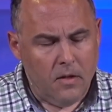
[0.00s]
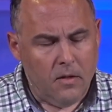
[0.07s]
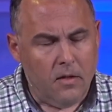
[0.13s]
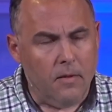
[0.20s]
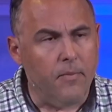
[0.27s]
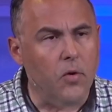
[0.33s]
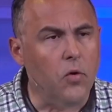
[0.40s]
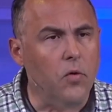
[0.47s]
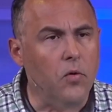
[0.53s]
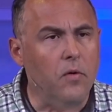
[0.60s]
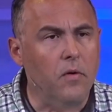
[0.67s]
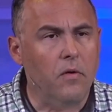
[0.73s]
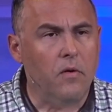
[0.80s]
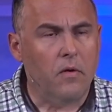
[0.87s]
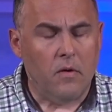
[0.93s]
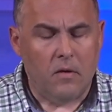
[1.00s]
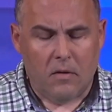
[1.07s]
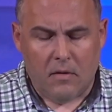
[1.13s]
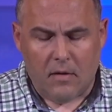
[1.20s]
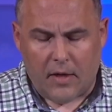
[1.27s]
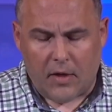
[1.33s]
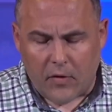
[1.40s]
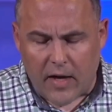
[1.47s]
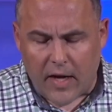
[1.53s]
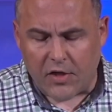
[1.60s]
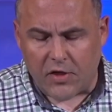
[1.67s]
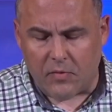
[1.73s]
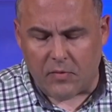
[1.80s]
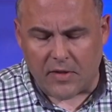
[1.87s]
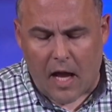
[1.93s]
The mood
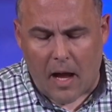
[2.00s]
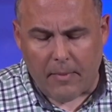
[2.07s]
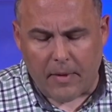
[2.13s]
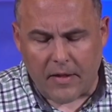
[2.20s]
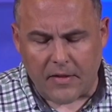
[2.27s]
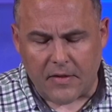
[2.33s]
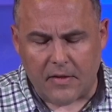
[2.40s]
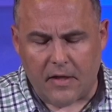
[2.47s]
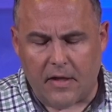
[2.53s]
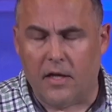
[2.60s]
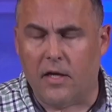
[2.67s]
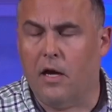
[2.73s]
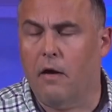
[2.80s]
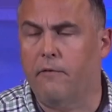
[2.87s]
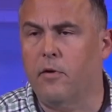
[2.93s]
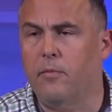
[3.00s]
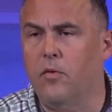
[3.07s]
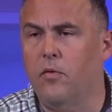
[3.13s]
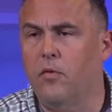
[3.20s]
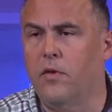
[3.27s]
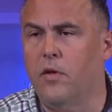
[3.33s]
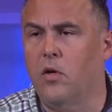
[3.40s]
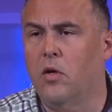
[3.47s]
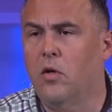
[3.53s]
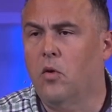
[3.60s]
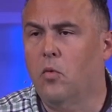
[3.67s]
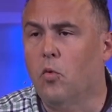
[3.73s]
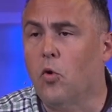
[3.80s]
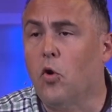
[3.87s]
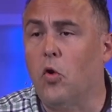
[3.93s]
creation was ominous and uncomfortable. The
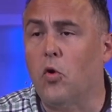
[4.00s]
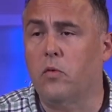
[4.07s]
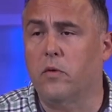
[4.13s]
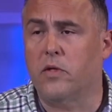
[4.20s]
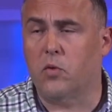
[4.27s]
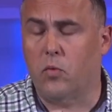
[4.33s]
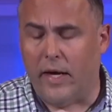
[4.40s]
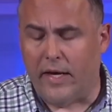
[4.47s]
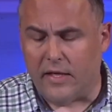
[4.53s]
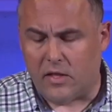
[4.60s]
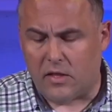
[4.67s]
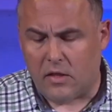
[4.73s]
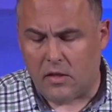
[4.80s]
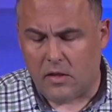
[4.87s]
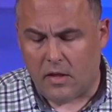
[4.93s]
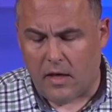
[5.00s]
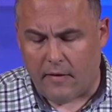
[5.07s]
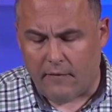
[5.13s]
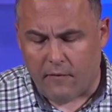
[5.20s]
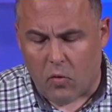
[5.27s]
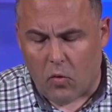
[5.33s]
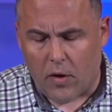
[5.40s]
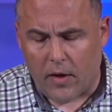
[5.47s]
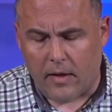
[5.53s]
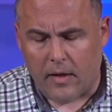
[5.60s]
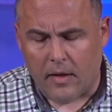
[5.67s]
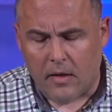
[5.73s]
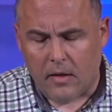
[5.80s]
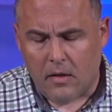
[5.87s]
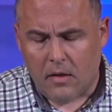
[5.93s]
world was waste and void.
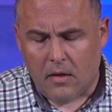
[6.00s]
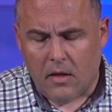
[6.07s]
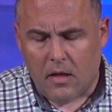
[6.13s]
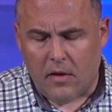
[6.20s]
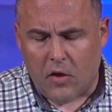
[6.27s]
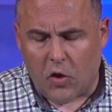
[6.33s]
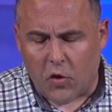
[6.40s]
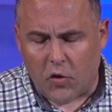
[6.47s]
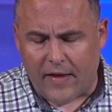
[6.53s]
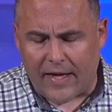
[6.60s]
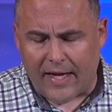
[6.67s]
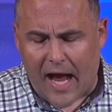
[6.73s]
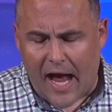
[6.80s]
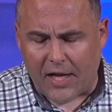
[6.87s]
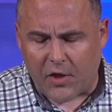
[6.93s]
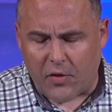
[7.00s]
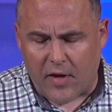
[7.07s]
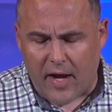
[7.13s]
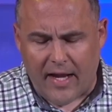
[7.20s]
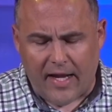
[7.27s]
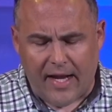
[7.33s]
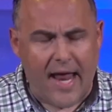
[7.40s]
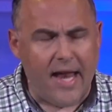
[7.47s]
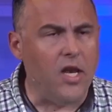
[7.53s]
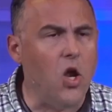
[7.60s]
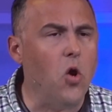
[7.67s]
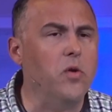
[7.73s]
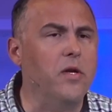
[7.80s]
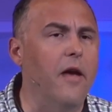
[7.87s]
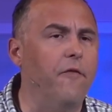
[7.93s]
The earth that God created had
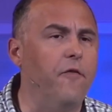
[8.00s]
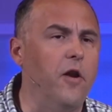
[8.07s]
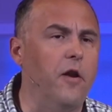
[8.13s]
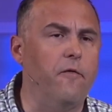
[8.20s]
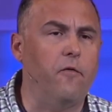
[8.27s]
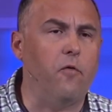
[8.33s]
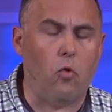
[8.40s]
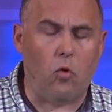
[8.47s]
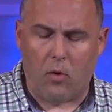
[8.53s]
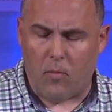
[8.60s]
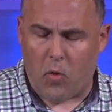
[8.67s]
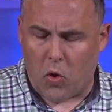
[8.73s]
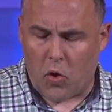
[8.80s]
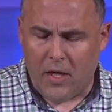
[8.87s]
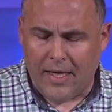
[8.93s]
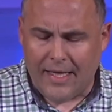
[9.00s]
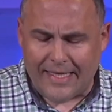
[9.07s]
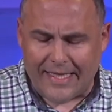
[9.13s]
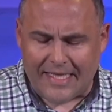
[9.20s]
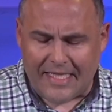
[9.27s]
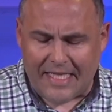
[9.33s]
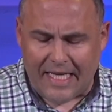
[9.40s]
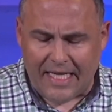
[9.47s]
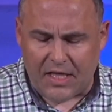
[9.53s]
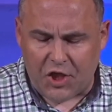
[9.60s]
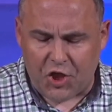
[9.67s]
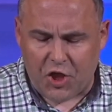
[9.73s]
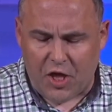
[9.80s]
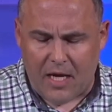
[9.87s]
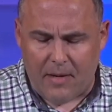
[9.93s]
no definite form or distinct
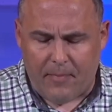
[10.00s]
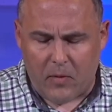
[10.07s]
shape.